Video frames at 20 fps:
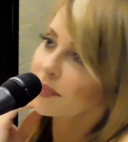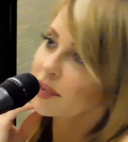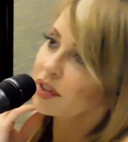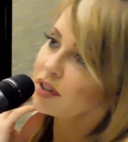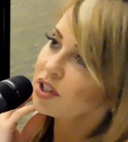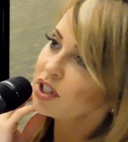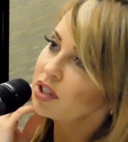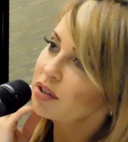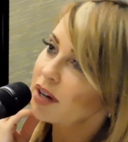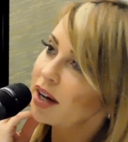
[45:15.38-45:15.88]

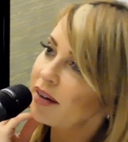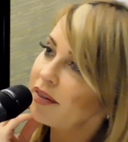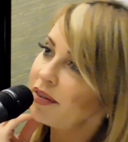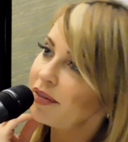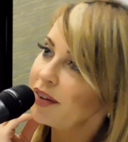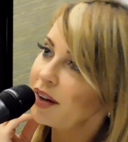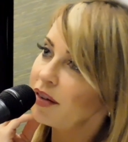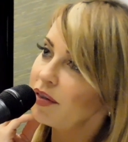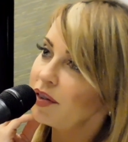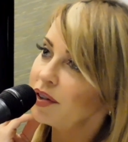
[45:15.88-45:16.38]
Do you have a
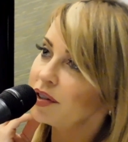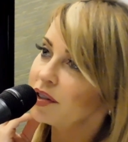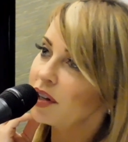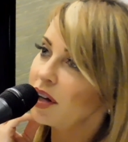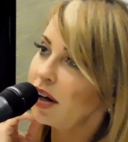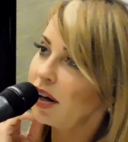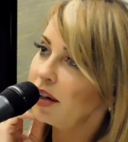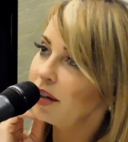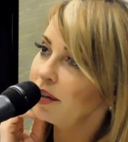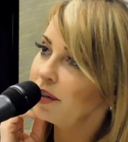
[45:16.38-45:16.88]
favorite
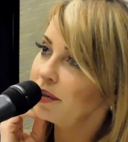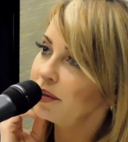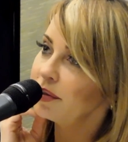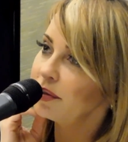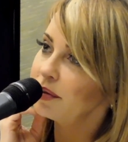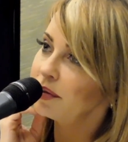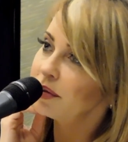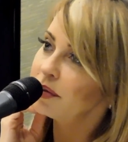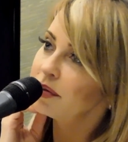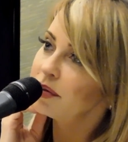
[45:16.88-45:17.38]
song?
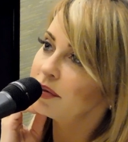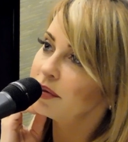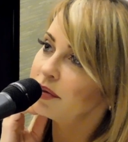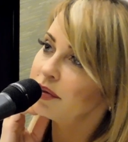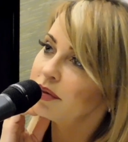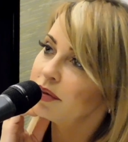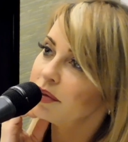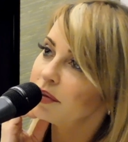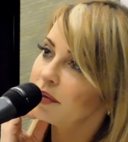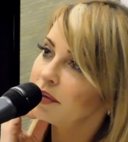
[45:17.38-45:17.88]

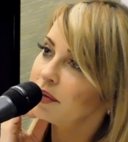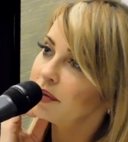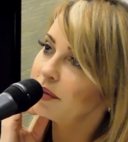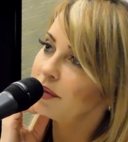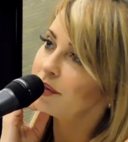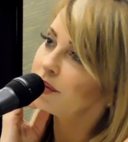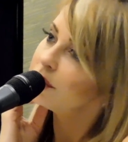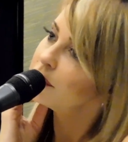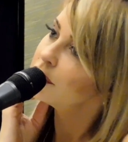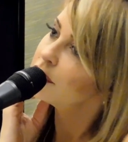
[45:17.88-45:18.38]

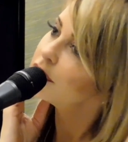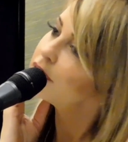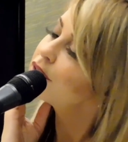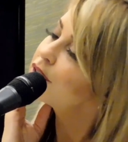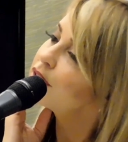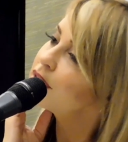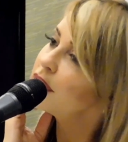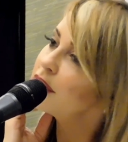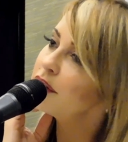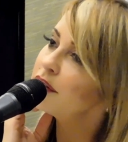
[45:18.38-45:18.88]

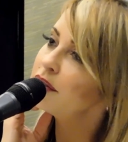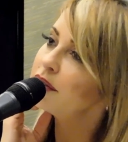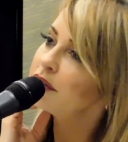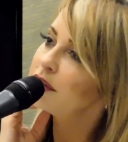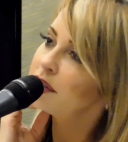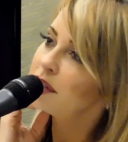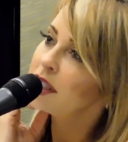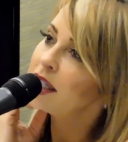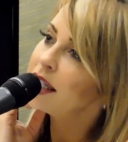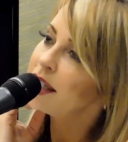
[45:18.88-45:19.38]
So?
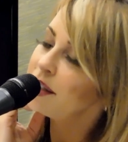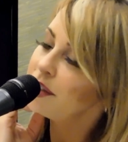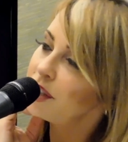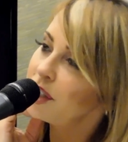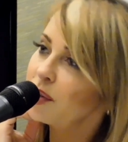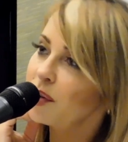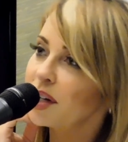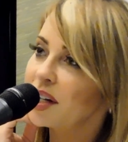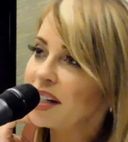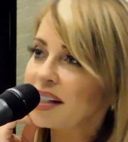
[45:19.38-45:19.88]
Do
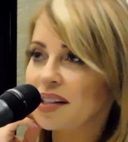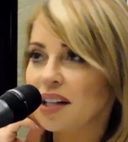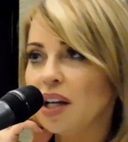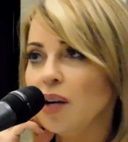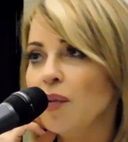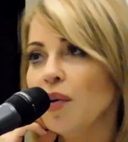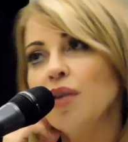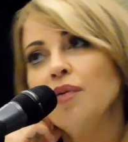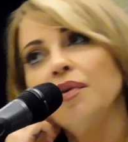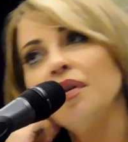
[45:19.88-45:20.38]
you want to sing
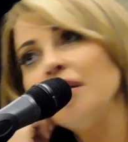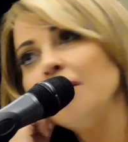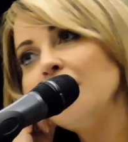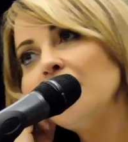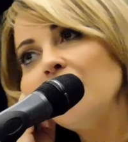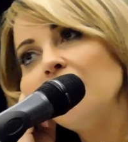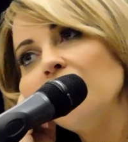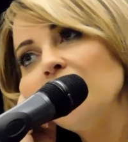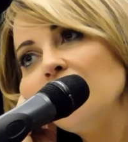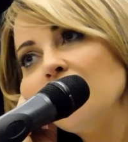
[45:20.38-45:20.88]
one with me?
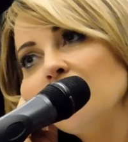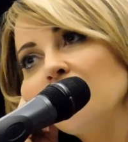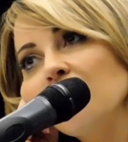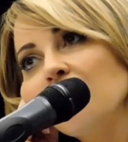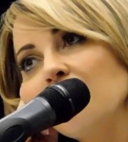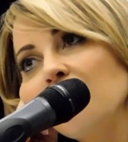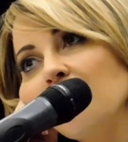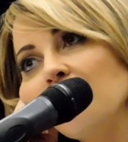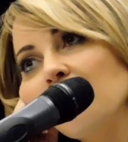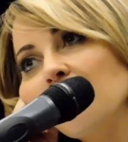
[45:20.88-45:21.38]

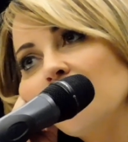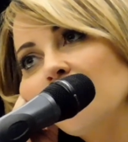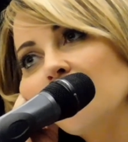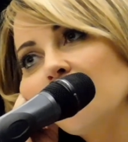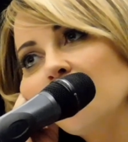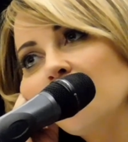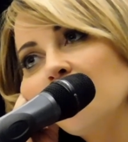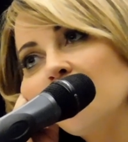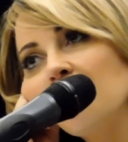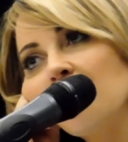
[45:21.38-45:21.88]

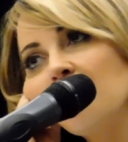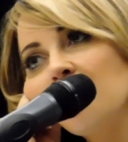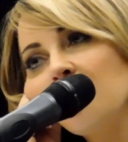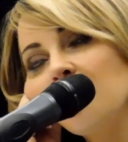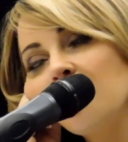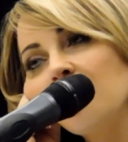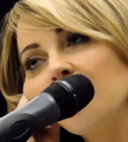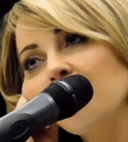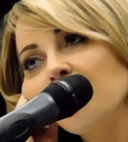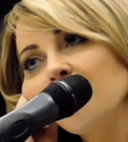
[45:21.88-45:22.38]

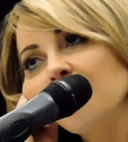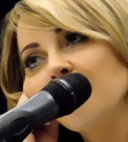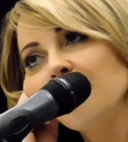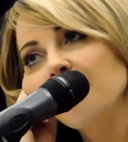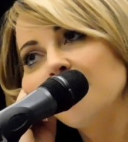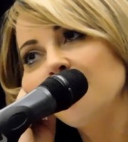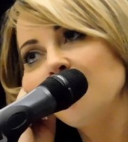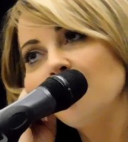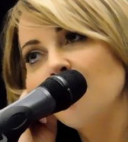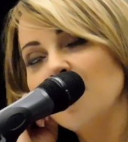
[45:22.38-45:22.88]

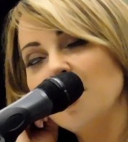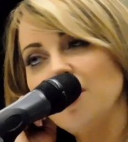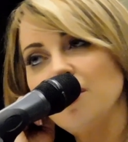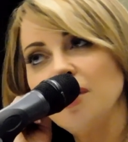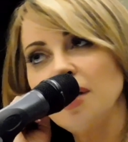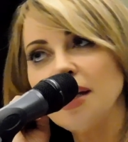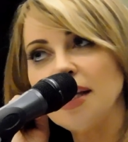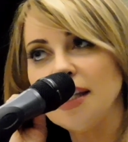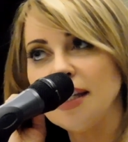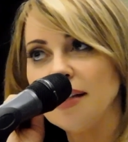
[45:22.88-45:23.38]
Do you want to do
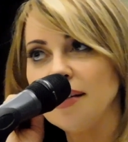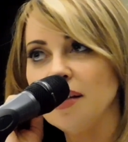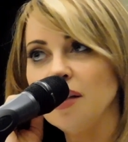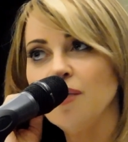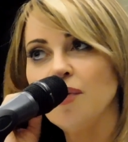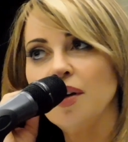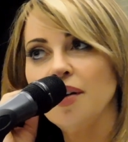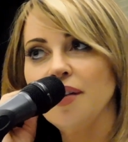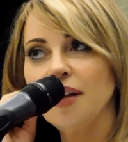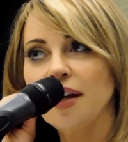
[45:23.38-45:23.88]
an easy
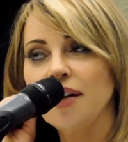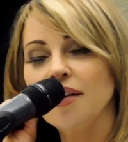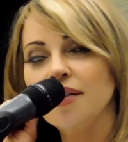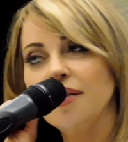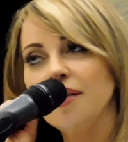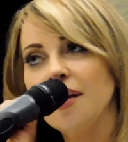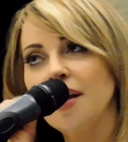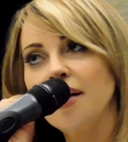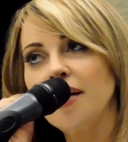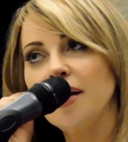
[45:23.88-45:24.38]
one
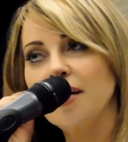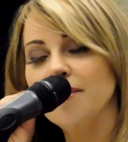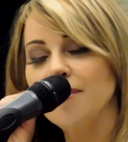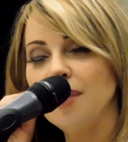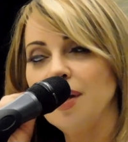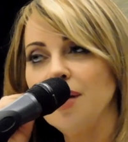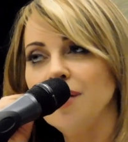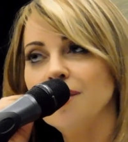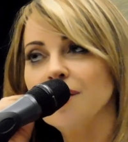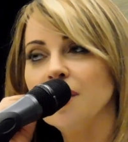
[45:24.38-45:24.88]
that they let
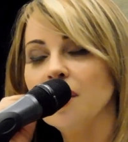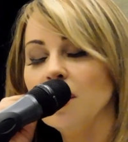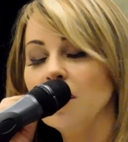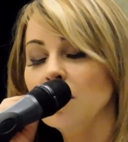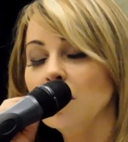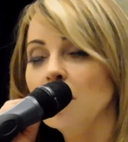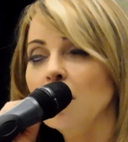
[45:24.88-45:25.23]
me sing?